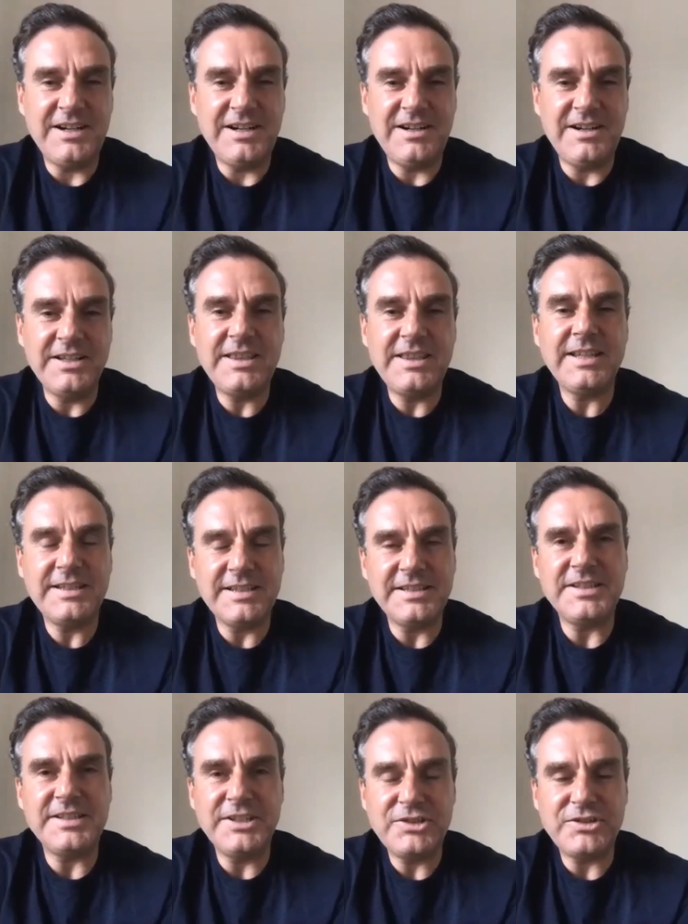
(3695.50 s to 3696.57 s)
I think the
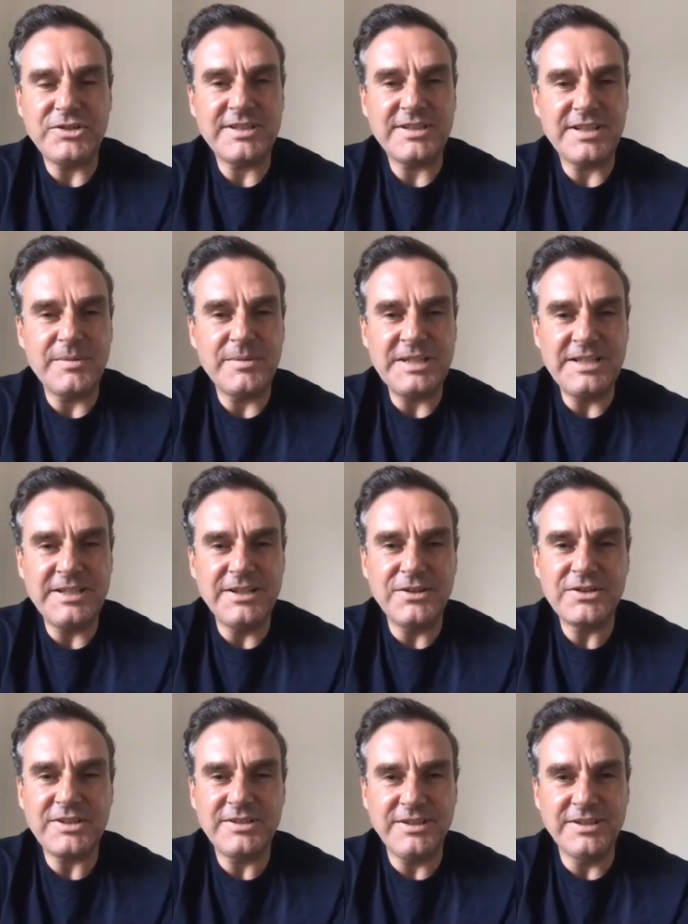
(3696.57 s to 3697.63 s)
T-shirt. I mean, you I,
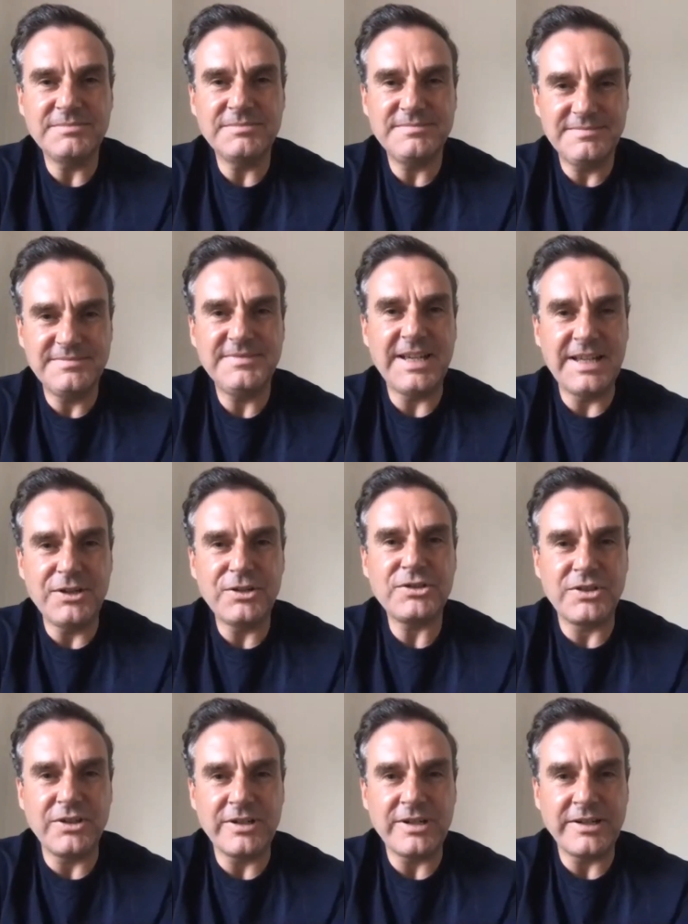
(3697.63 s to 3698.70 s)
looks it, it looks
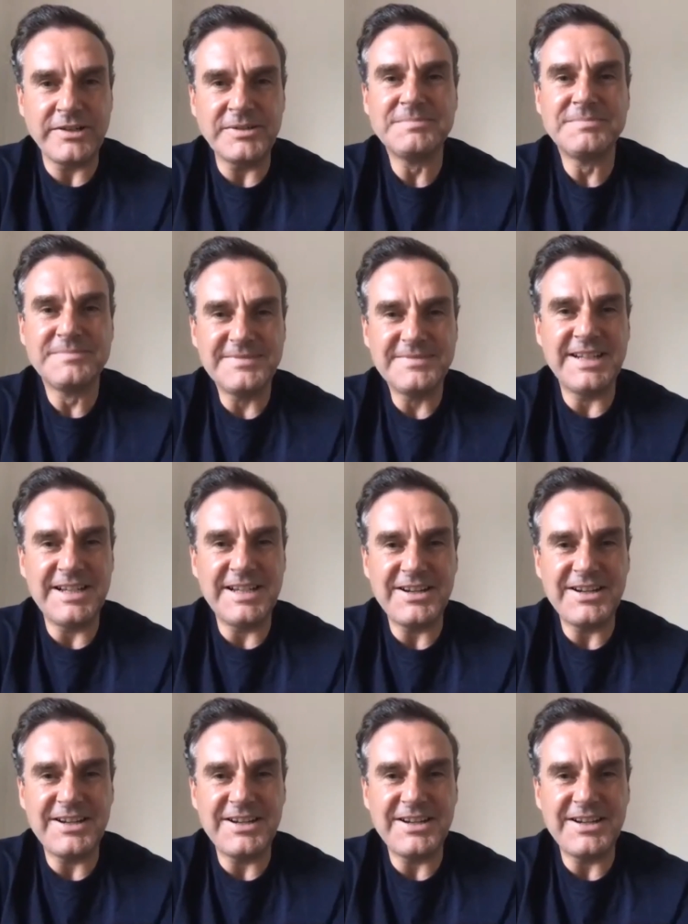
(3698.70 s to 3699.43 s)
good on you. All right.